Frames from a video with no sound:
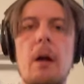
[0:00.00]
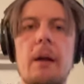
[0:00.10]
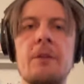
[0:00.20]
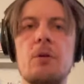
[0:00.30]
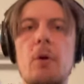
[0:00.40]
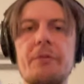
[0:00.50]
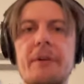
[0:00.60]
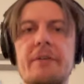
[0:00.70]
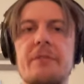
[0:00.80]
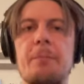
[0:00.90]
In
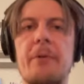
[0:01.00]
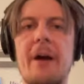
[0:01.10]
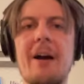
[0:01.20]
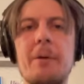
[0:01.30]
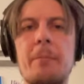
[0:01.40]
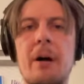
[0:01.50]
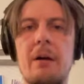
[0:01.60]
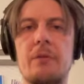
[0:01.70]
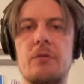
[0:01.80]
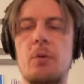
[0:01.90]
contrast,
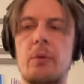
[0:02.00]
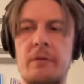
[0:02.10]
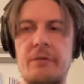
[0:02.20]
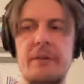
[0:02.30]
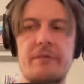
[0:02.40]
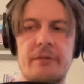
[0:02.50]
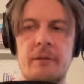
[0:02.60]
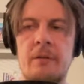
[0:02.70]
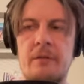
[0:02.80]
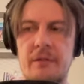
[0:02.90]
pragma, so this,
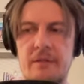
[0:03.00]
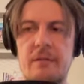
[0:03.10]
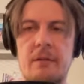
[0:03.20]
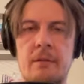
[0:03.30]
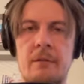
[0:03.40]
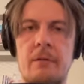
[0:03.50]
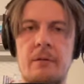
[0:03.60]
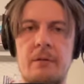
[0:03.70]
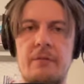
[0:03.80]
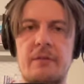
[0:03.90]
uh, this,
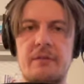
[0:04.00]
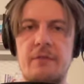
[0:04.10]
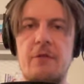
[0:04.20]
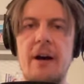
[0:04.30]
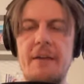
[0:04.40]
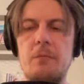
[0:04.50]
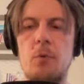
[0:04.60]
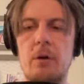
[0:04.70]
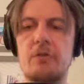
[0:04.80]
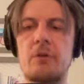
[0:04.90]
uh, this define
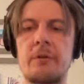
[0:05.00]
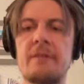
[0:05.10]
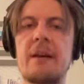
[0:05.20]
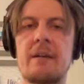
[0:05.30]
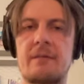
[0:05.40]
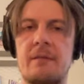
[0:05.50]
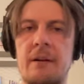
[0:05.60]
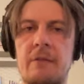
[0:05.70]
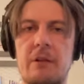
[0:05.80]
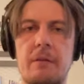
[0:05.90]
works on a text
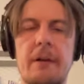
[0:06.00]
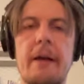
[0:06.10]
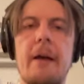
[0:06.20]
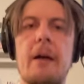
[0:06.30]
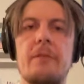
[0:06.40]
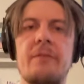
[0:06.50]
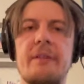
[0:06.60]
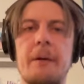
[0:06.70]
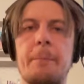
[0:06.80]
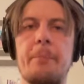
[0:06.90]
level.
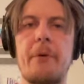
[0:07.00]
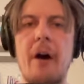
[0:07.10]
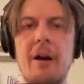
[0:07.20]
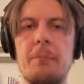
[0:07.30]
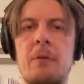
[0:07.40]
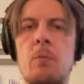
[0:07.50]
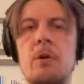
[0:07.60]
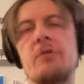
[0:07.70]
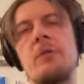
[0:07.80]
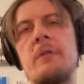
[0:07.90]
The pragma
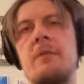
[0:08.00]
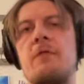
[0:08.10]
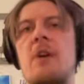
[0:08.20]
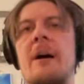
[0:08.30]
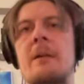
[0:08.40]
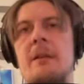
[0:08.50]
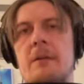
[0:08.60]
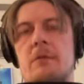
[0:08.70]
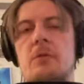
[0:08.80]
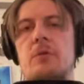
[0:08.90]
works on the file
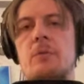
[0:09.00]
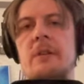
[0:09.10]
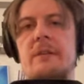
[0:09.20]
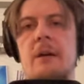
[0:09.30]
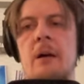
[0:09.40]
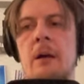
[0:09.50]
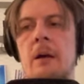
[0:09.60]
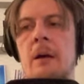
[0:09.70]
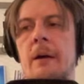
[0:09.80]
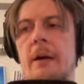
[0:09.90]
level, so it
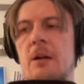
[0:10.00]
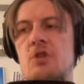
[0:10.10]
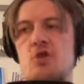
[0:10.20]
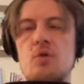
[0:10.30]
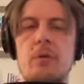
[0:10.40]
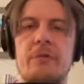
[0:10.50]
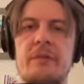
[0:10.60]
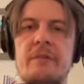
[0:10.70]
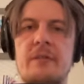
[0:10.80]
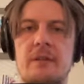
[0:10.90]
uh, ensures
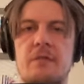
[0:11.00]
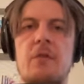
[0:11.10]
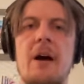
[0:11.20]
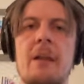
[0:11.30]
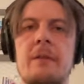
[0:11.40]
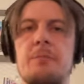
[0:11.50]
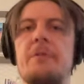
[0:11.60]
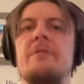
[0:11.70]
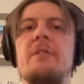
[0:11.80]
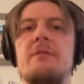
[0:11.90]
that this file is
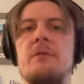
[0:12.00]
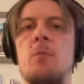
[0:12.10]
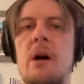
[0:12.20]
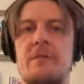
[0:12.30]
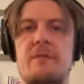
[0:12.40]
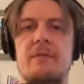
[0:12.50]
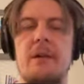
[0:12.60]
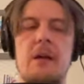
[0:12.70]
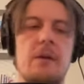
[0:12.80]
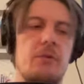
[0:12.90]
processed once.
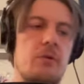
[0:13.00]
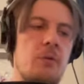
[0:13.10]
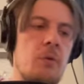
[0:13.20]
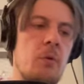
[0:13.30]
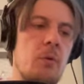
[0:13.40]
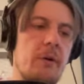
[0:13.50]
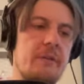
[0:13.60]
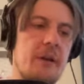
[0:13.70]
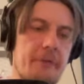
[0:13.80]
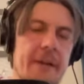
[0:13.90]
So
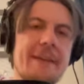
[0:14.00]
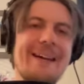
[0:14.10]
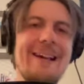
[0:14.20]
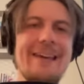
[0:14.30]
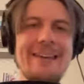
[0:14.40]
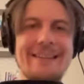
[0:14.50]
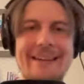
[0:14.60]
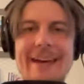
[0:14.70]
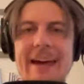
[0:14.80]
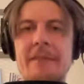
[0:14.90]
theoretically, it
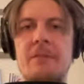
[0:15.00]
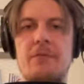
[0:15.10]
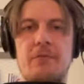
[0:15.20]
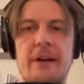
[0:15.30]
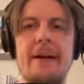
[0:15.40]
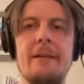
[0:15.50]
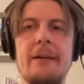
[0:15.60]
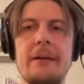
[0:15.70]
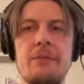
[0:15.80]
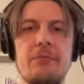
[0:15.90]
can fail
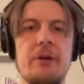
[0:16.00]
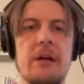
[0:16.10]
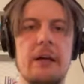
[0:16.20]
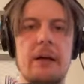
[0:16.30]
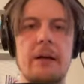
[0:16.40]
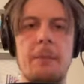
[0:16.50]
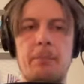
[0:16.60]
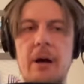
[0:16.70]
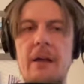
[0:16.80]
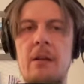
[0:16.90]
if
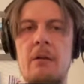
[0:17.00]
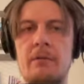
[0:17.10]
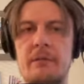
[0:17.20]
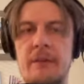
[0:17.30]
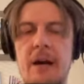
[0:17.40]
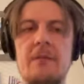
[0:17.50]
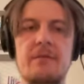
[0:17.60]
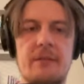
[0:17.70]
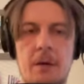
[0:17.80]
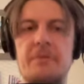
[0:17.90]
compiler does
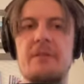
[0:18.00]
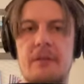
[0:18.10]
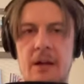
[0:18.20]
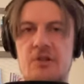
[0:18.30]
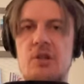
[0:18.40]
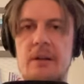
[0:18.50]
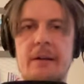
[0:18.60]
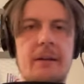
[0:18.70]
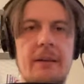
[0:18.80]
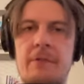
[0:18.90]
something actually
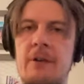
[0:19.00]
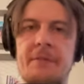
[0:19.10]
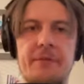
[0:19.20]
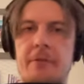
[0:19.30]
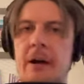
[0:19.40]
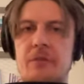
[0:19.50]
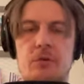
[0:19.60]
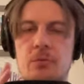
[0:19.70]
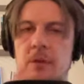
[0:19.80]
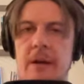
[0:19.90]
clever and tries
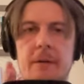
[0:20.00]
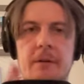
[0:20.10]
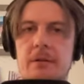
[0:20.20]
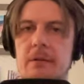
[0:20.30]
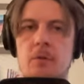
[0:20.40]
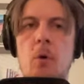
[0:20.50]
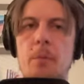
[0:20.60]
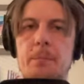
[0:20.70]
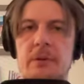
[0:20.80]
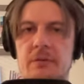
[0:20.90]
to like
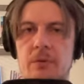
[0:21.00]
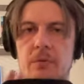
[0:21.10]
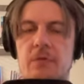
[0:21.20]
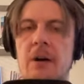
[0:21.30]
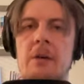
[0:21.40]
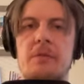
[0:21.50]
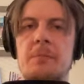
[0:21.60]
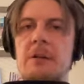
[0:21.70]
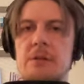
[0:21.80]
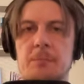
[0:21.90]
copy those files
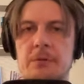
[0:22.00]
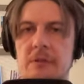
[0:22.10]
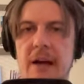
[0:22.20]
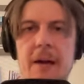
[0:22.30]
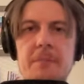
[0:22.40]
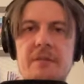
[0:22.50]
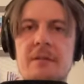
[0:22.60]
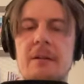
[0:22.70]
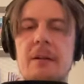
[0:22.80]
multiple times.